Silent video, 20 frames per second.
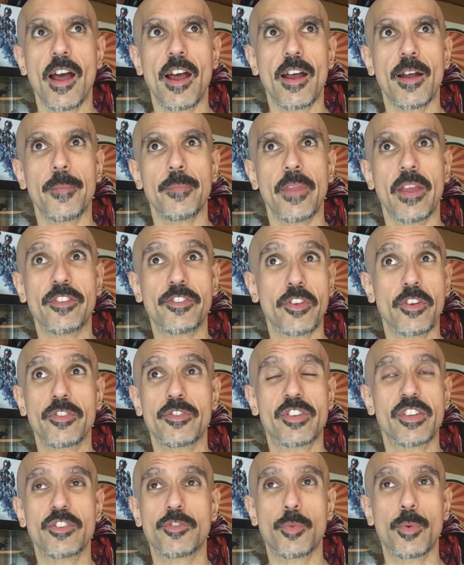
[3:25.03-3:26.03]
And so
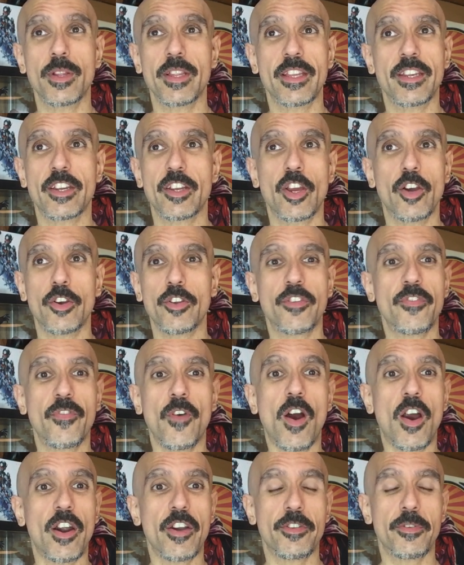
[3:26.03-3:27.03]
she's willing to go as
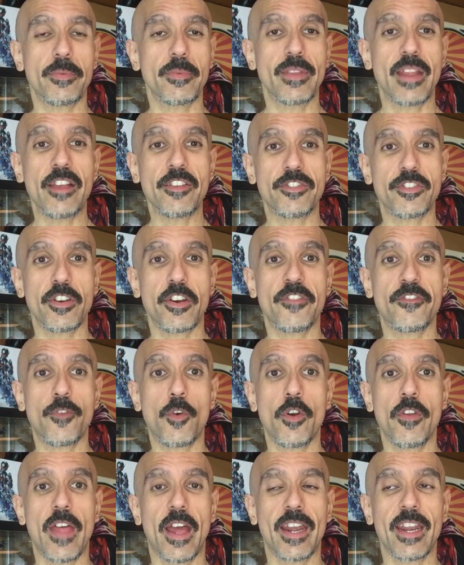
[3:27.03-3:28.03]
far as necessary
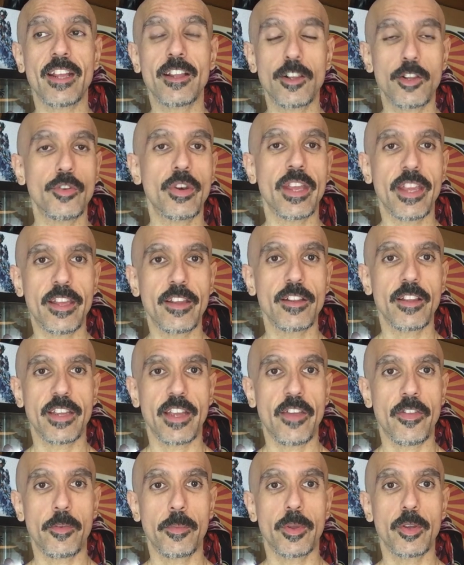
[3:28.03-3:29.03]
for that, including
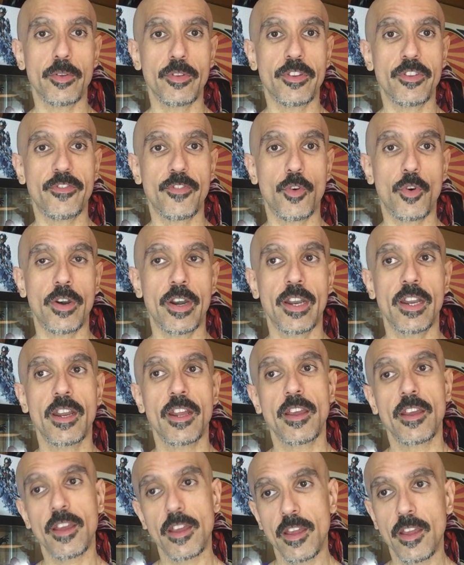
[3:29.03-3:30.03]
killing other mutants for it,
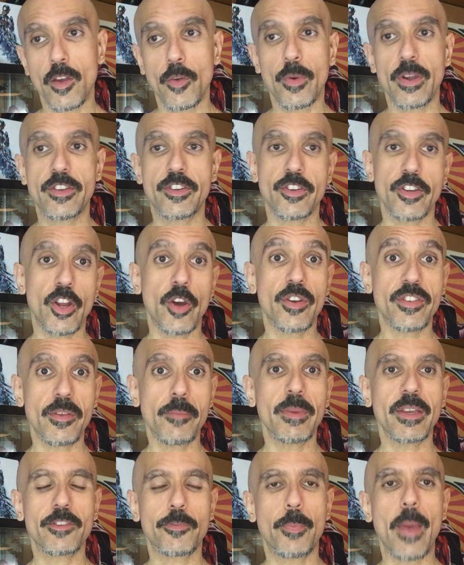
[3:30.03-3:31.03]
which, you know, is a
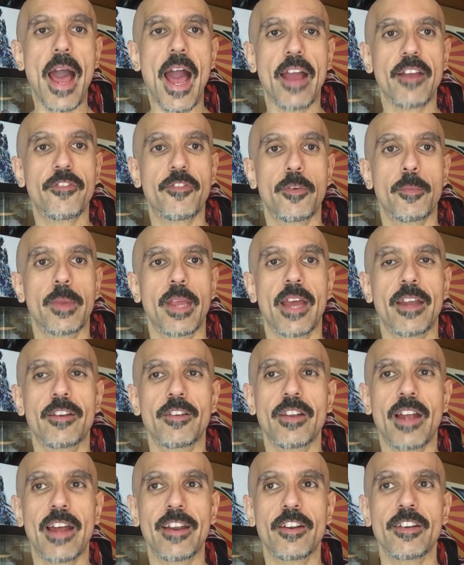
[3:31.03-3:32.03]
mixed bag for me. I
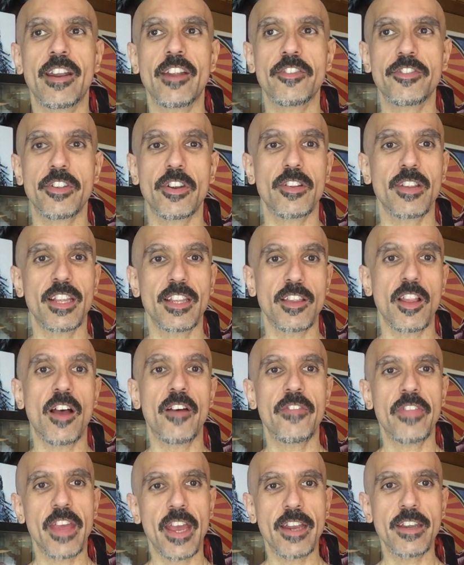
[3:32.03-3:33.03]
don't necessarily
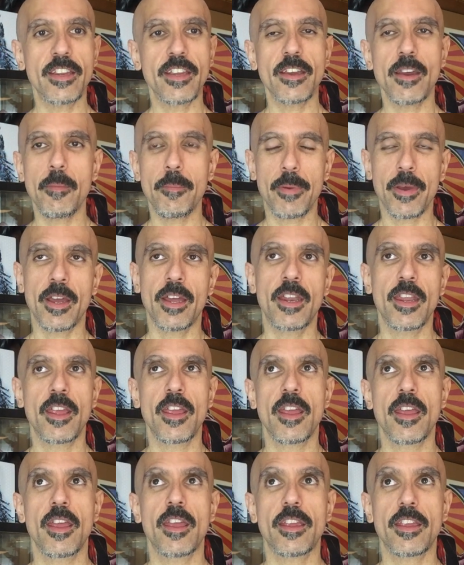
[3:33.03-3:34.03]
love the idea, but,
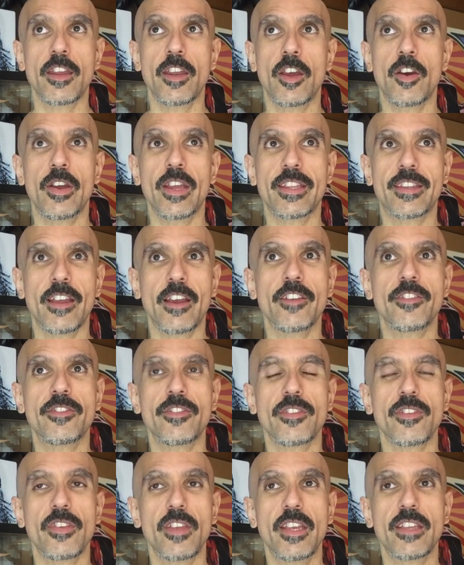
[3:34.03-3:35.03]
you know, it
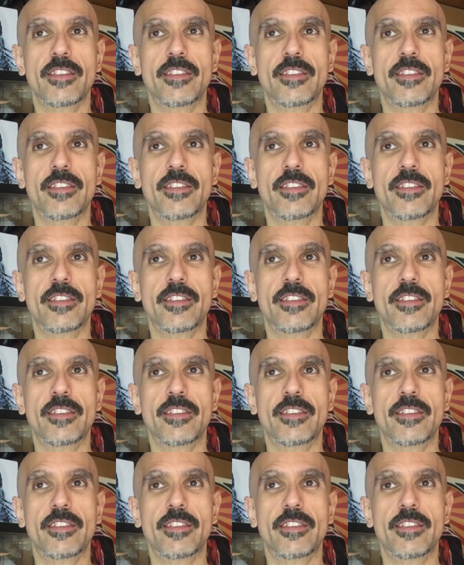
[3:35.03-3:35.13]
does